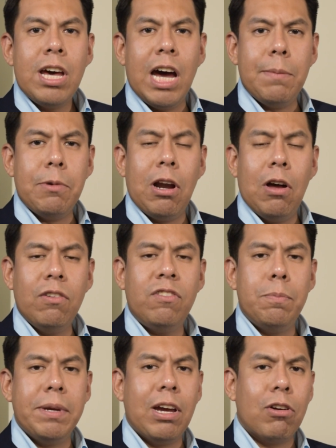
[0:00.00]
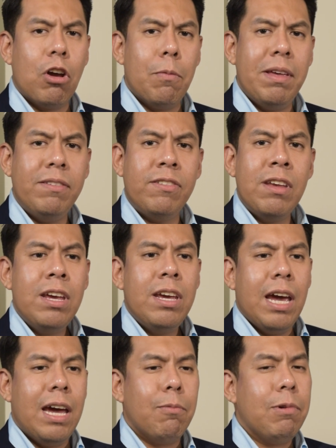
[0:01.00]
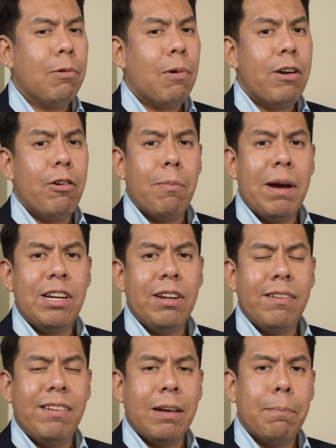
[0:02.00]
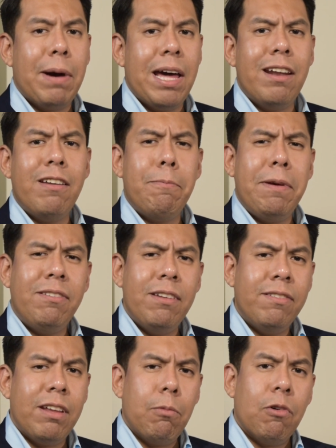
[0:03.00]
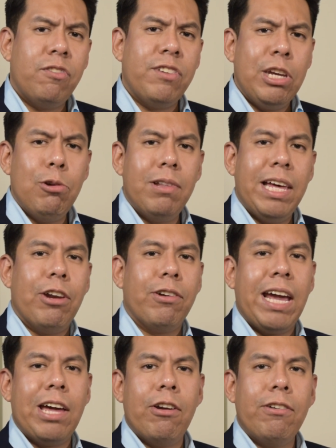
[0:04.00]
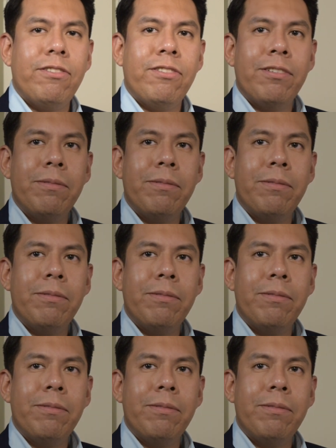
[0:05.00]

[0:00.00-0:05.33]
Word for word: I'm your host, Miguel Gomez, and we want to remind you to take a bite out of business, and we'll see you later, Gators.